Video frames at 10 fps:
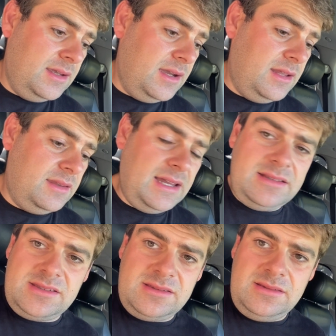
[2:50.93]
And
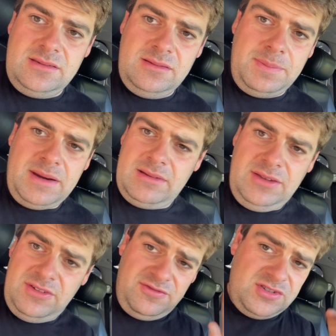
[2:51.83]
that's apparently,
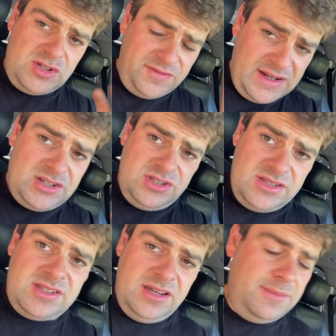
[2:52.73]
if it flashes
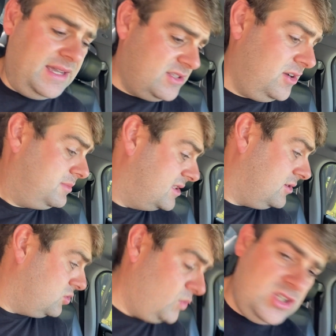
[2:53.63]
a certain amount of times, it
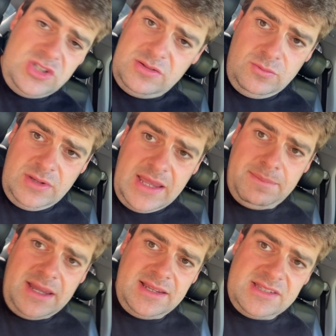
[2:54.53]
tells you which
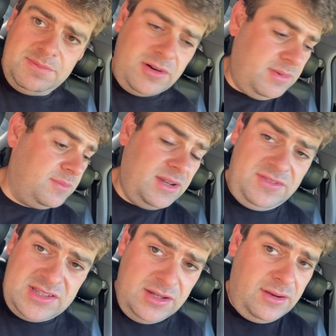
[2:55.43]
airbag is the problem, and
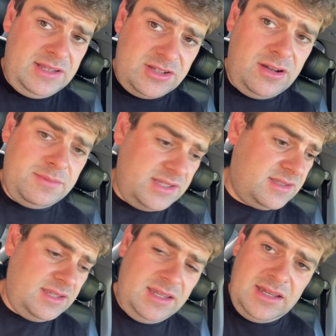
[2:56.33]
if it's 9 times,
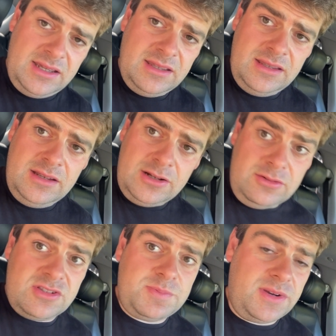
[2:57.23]
it's the
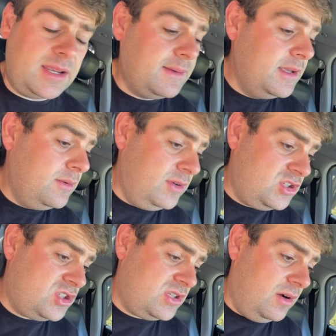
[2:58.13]
clock spring,
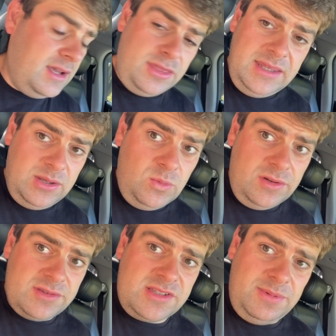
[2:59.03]
which I think it
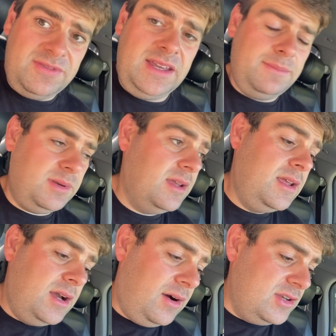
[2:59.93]
was, to be fair, but
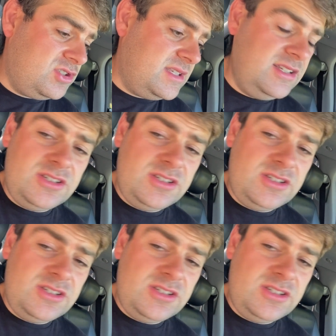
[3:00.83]
I just need to